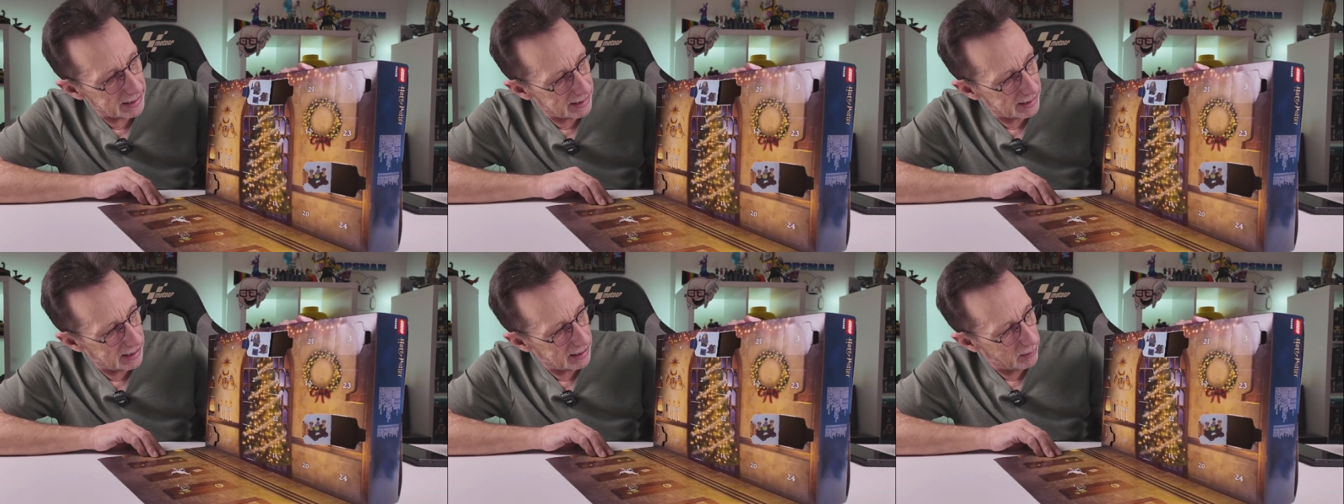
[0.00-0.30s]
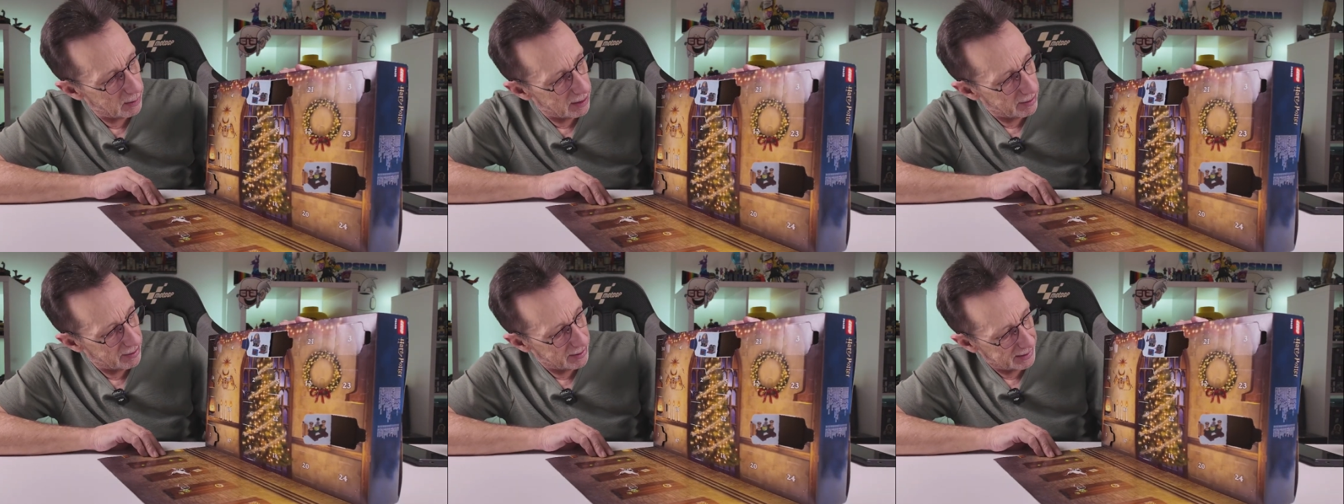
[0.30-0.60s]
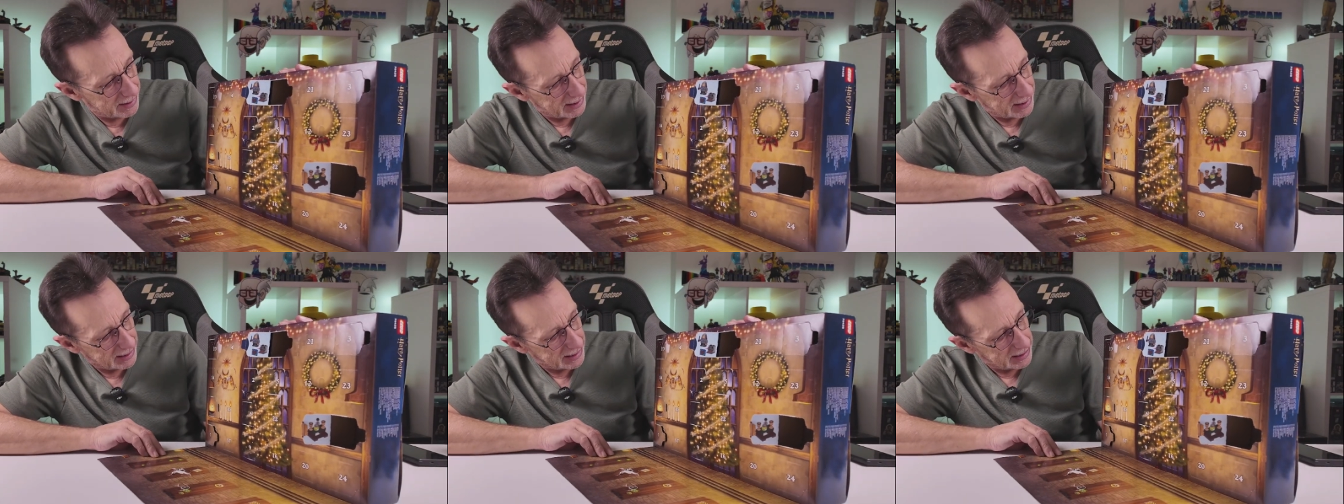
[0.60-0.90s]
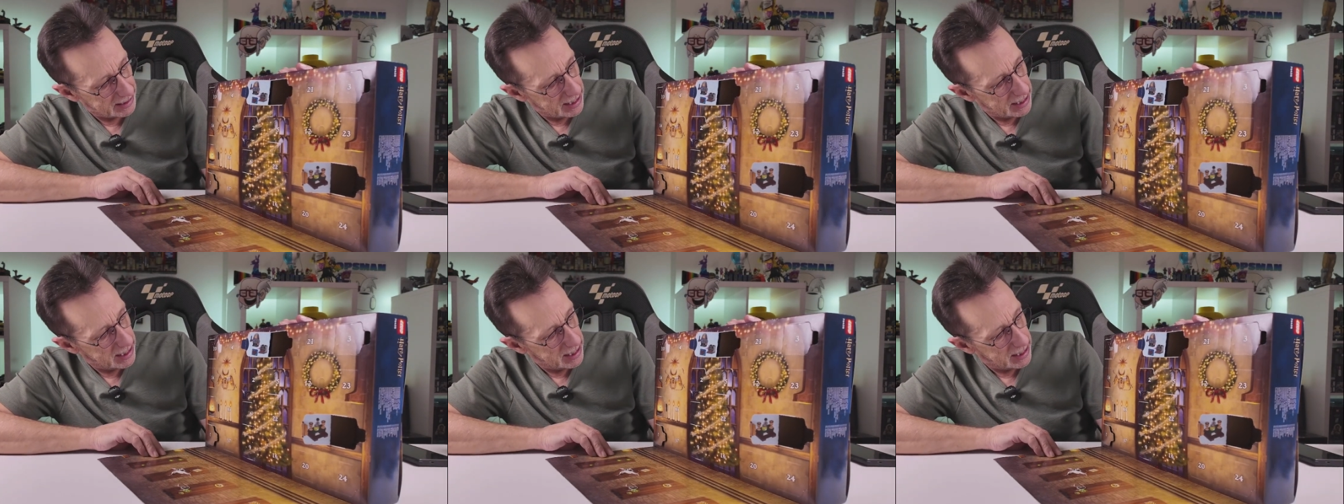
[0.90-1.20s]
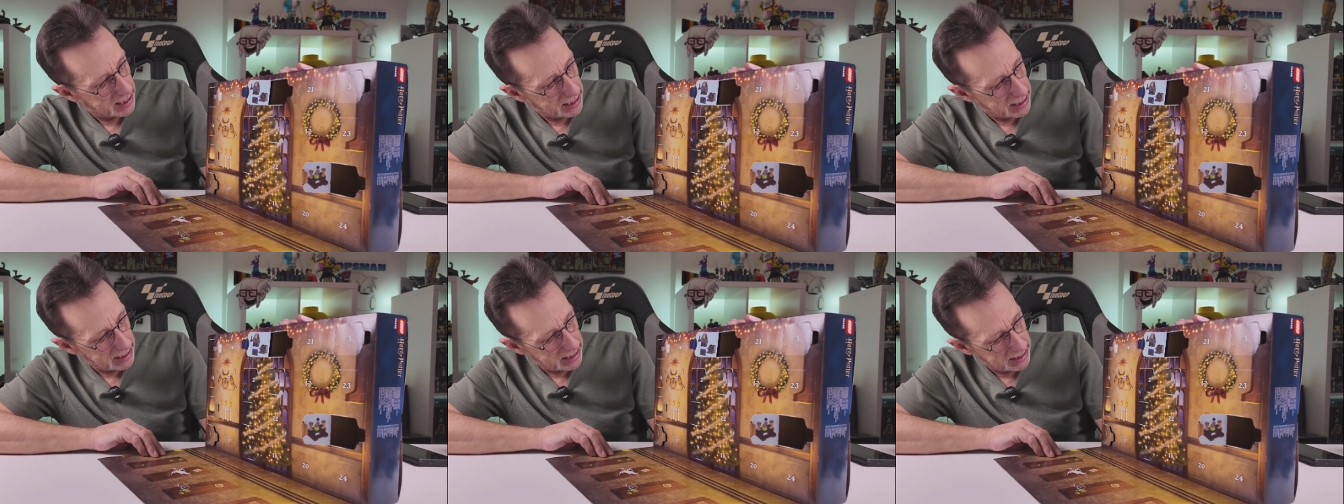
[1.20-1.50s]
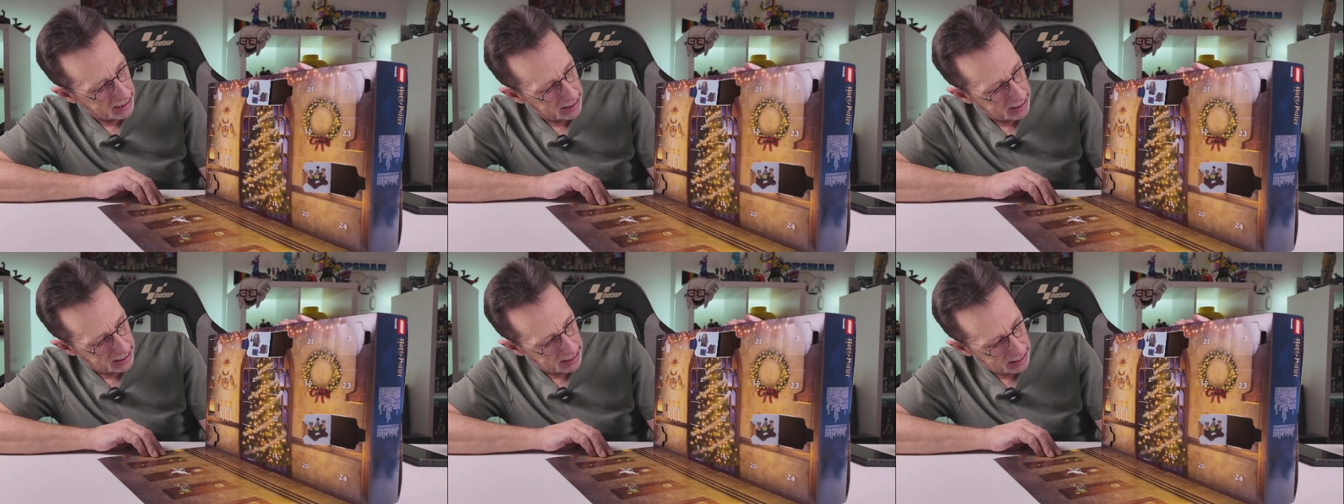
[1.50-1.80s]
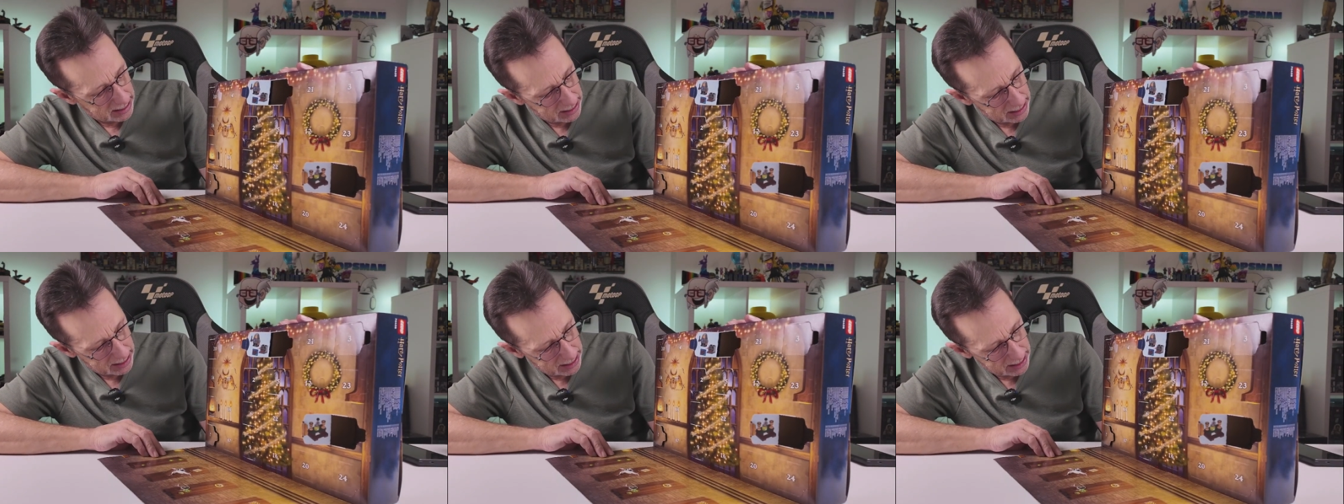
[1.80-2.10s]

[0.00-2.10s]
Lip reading: see, where is 16?